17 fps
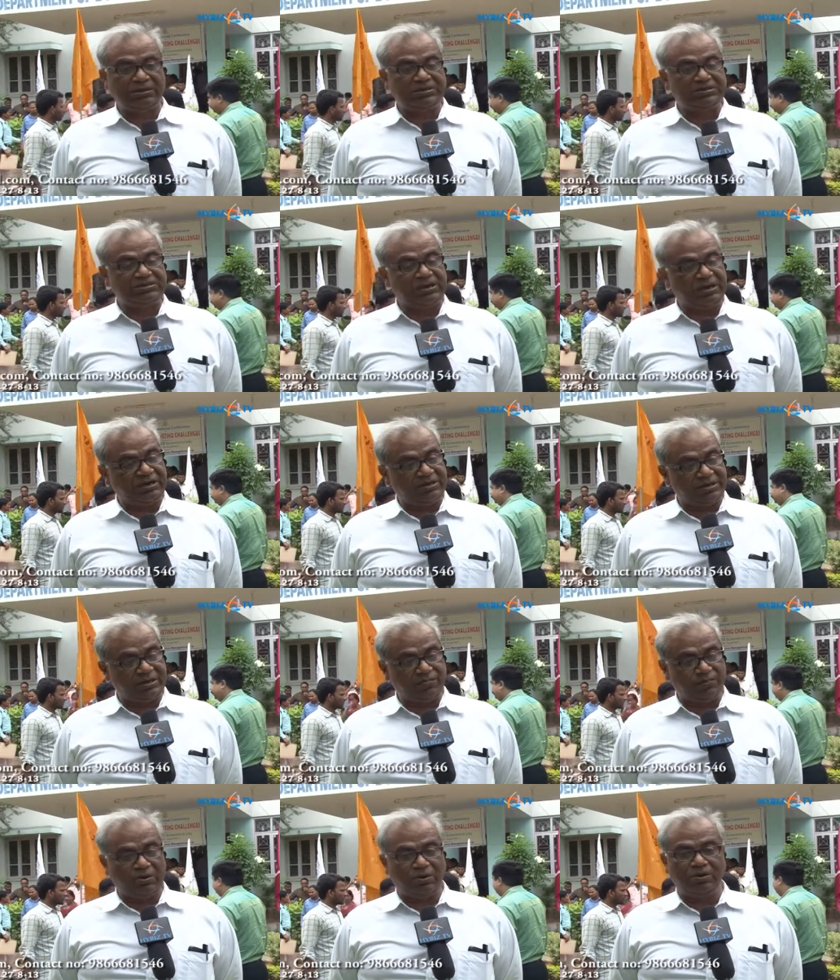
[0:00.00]
select
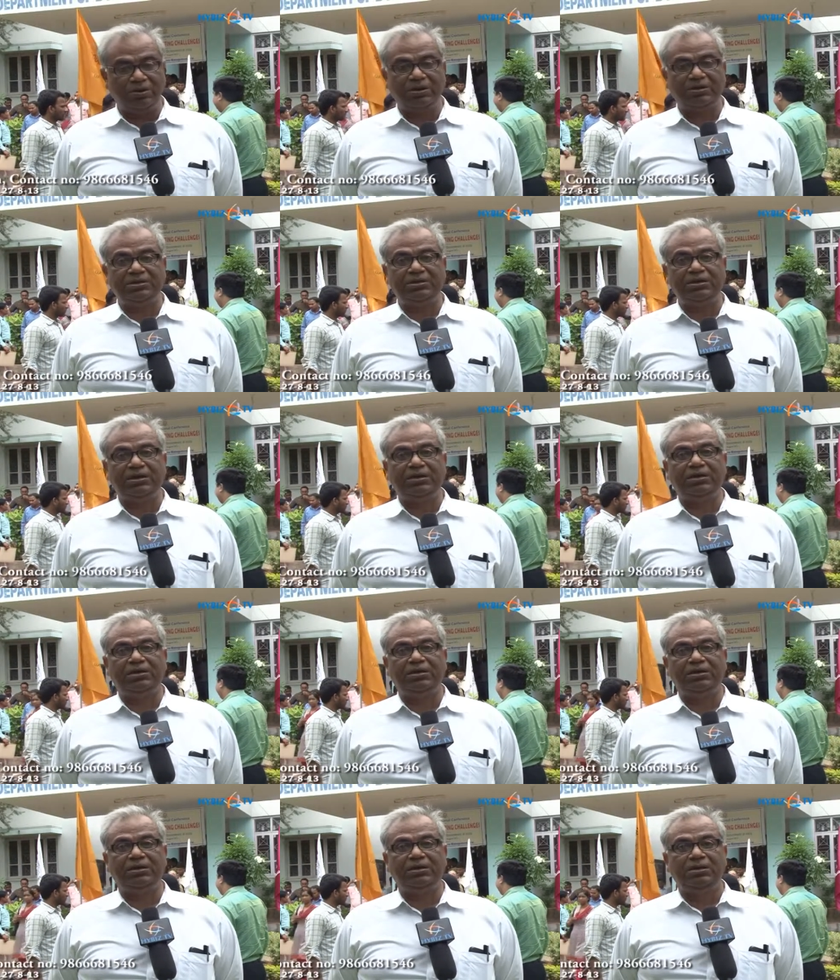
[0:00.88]
a product and
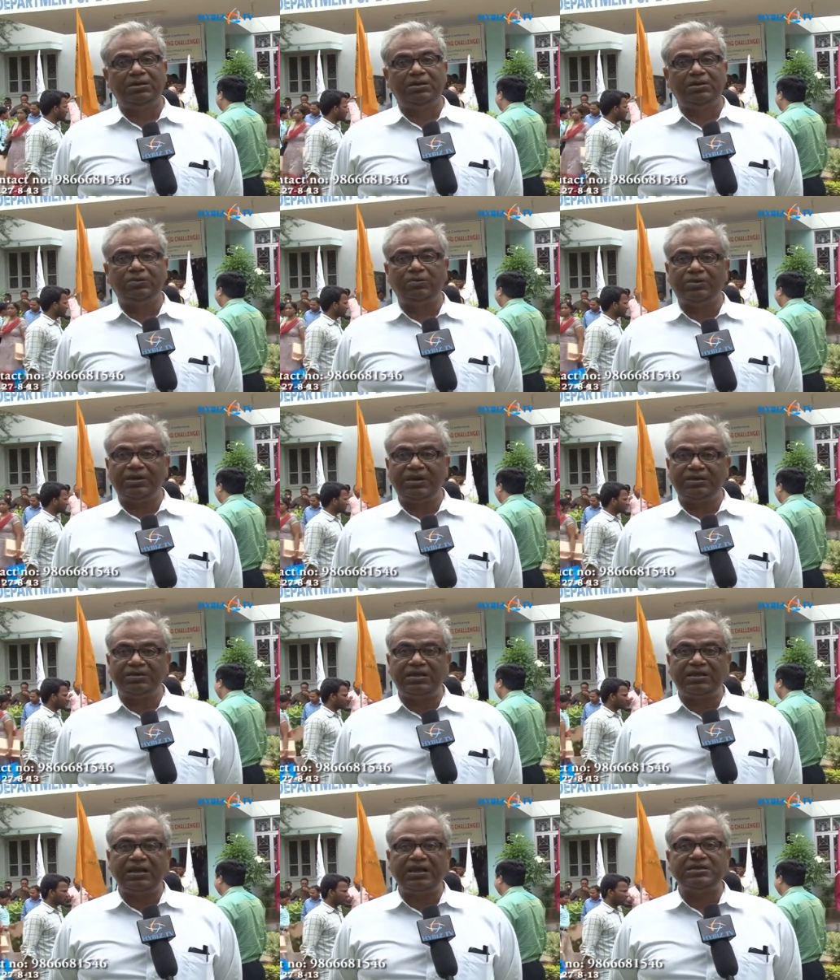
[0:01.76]
uh, to get
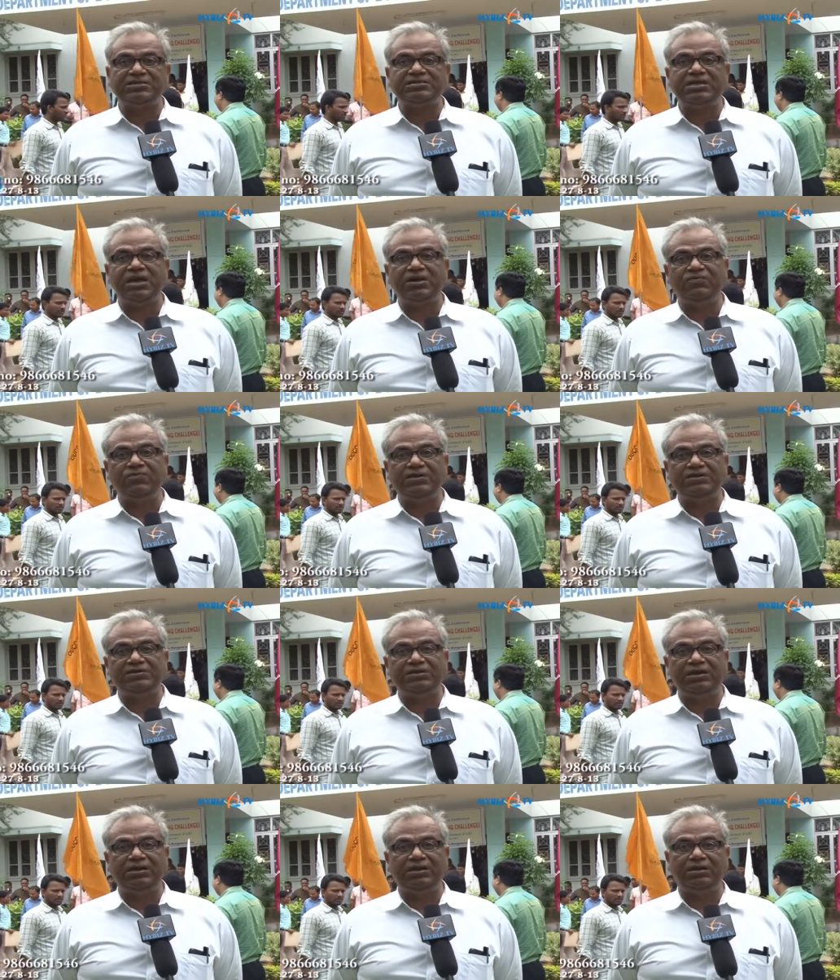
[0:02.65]
the right
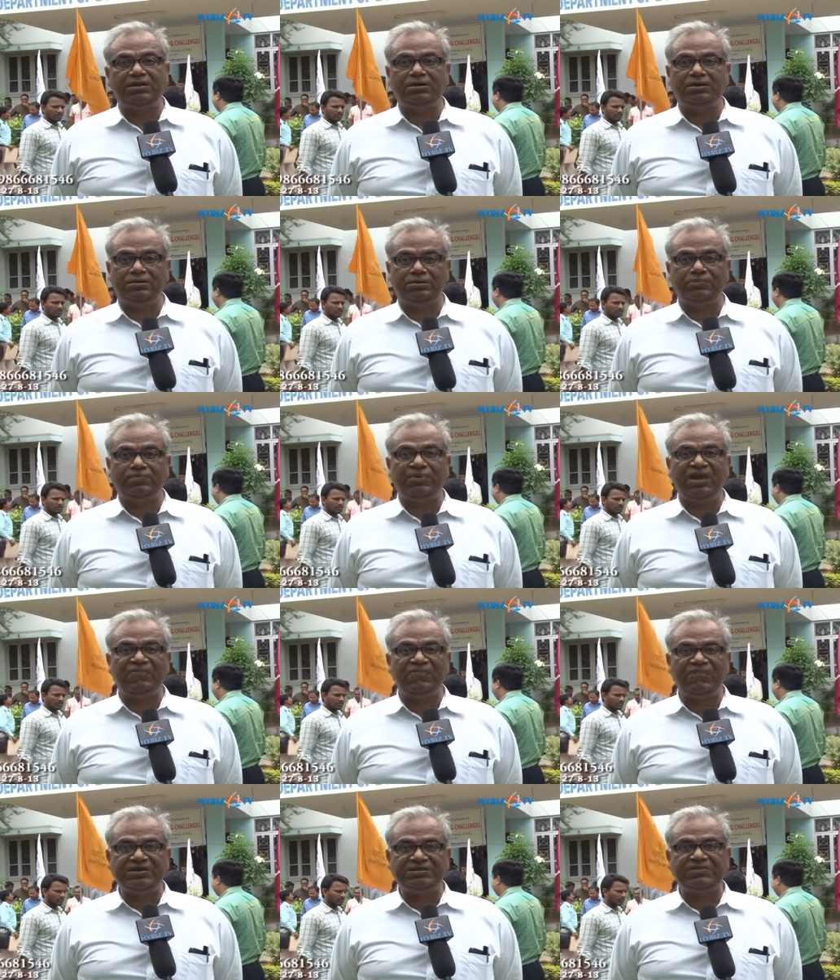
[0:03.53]
service and uh,
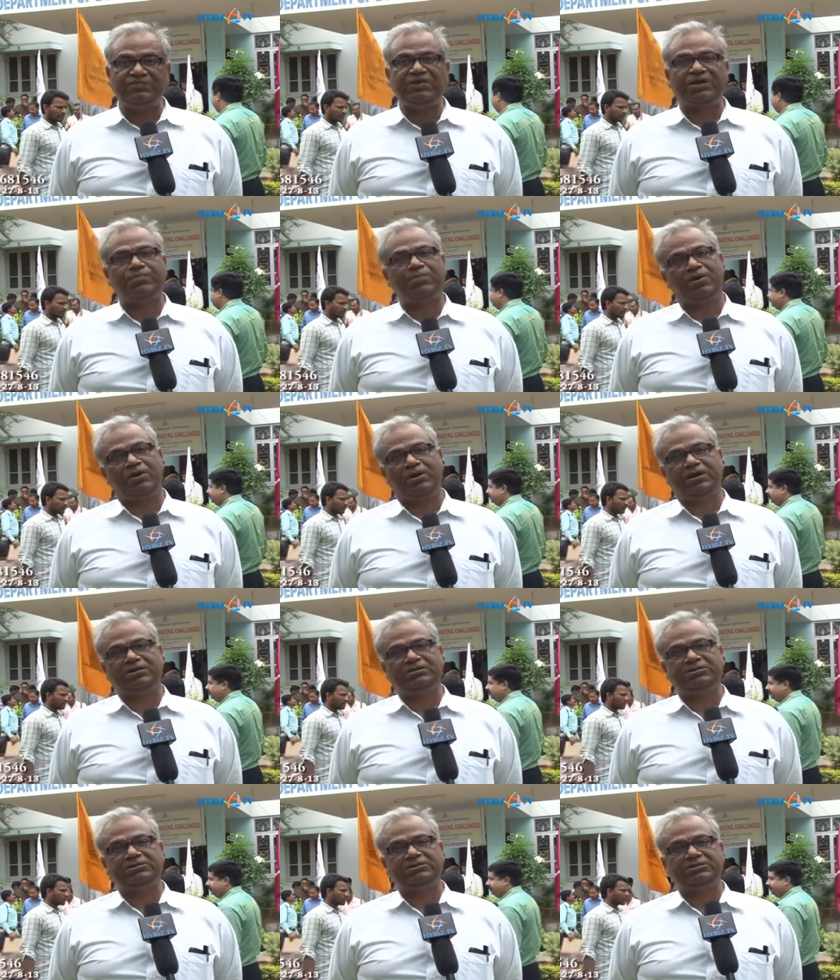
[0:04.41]
benefits of that
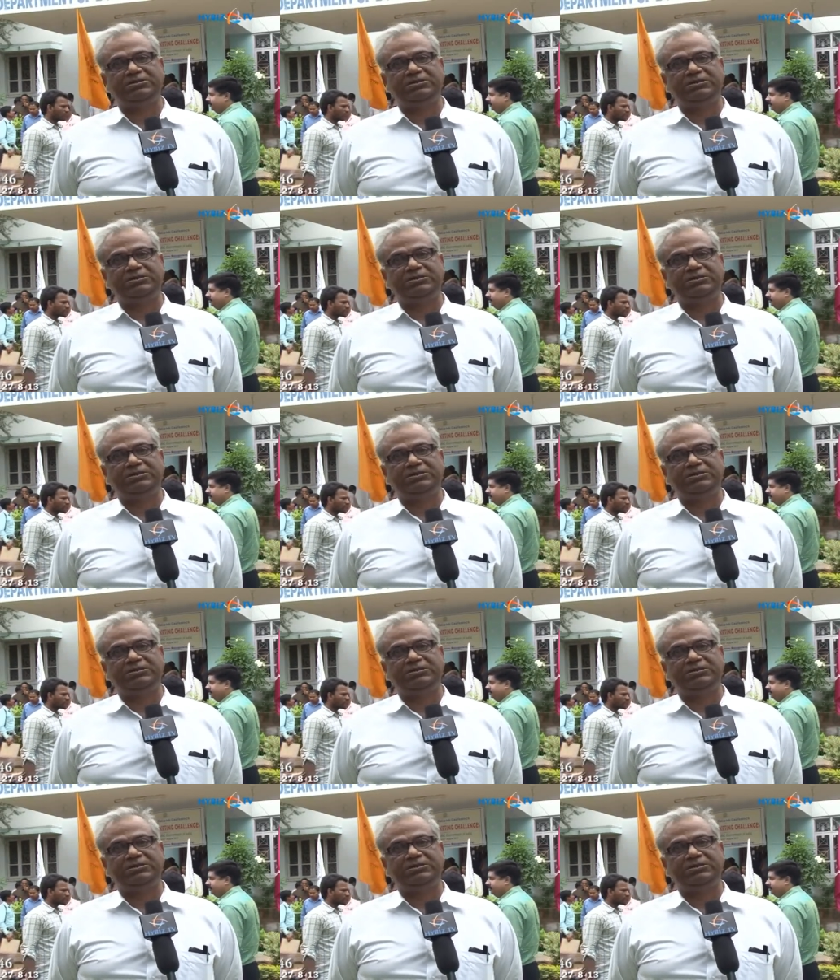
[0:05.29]
product.